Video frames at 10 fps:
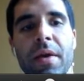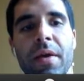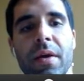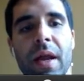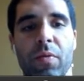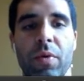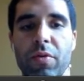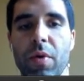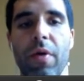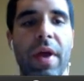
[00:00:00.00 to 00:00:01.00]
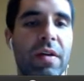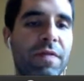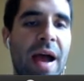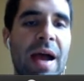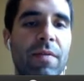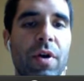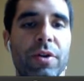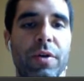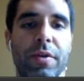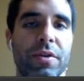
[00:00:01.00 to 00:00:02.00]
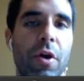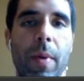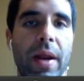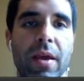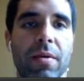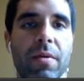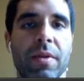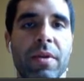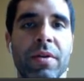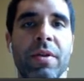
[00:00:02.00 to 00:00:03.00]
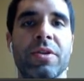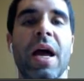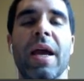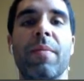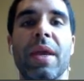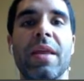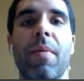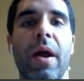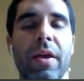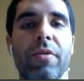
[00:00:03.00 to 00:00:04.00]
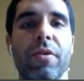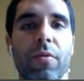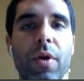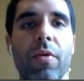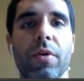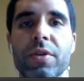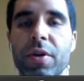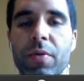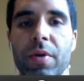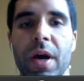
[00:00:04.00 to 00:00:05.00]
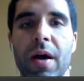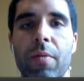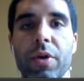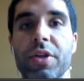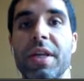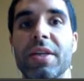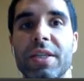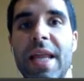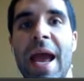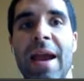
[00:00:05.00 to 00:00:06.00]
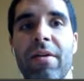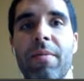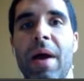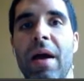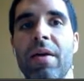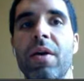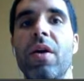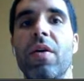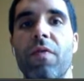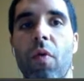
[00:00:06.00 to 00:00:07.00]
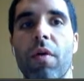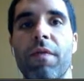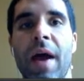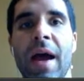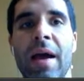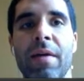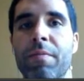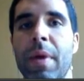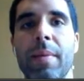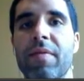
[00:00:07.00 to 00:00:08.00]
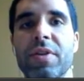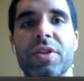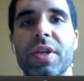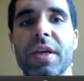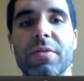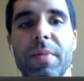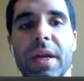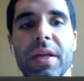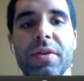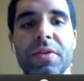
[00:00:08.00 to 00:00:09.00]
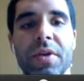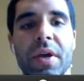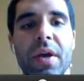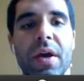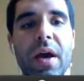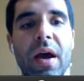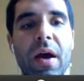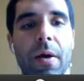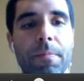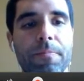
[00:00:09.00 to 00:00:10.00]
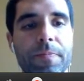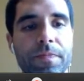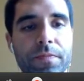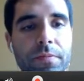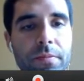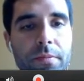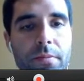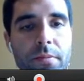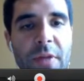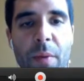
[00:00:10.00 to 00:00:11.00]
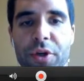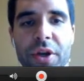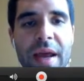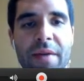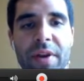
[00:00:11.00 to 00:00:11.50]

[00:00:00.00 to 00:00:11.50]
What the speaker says: like when you row that 500, there's not going to be anybody on your rower. So we just need to stagger it by 4 or 5, maybe even 6 minutes. And we shouldn't have